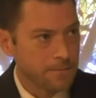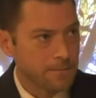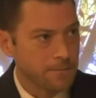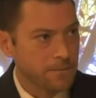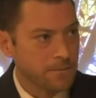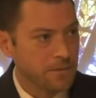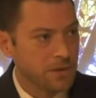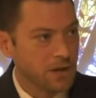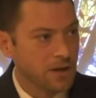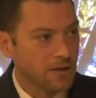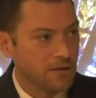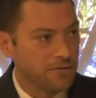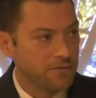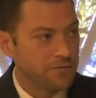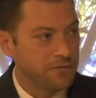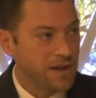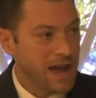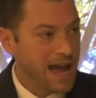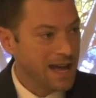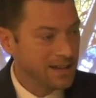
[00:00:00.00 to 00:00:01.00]
the
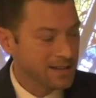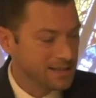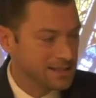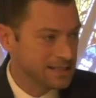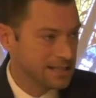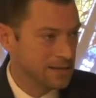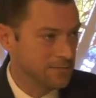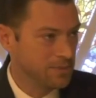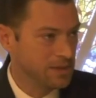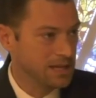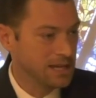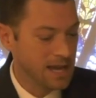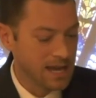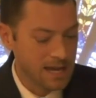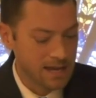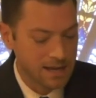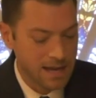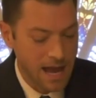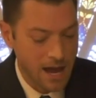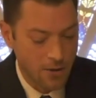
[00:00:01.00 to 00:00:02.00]
fallacy
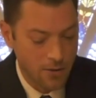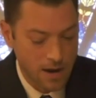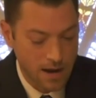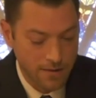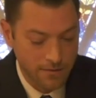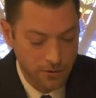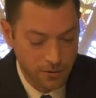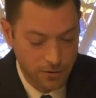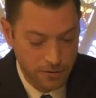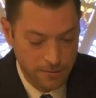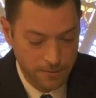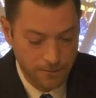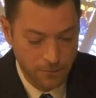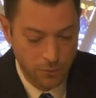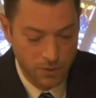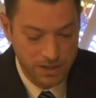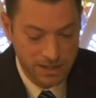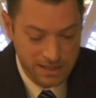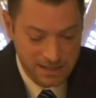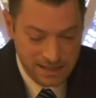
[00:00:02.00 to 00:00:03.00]
began, however,
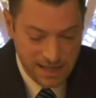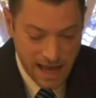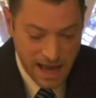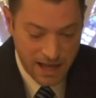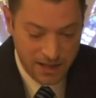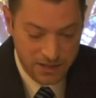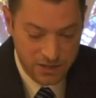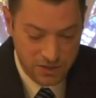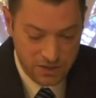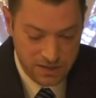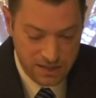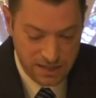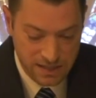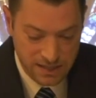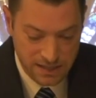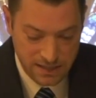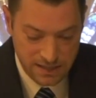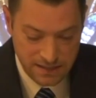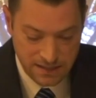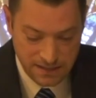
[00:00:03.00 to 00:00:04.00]
when the
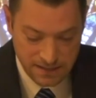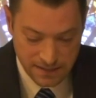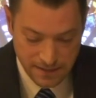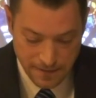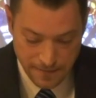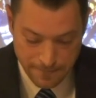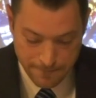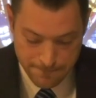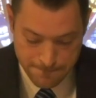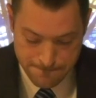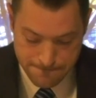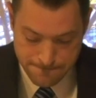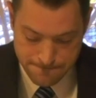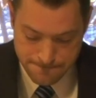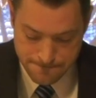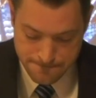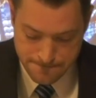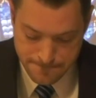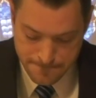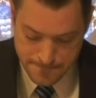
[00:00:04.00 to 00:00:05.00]
Sadducees
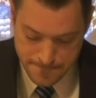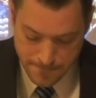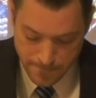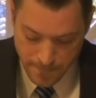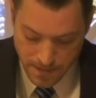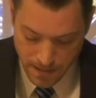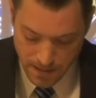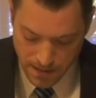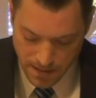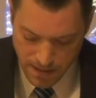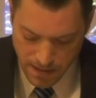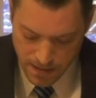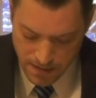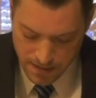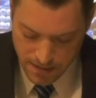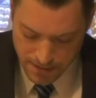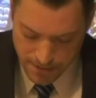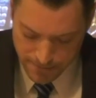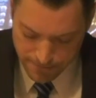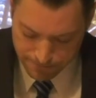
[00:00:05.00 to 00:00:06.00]

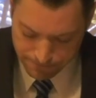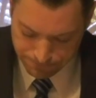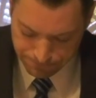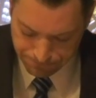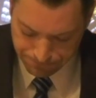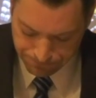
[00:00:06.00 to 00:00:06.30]
um,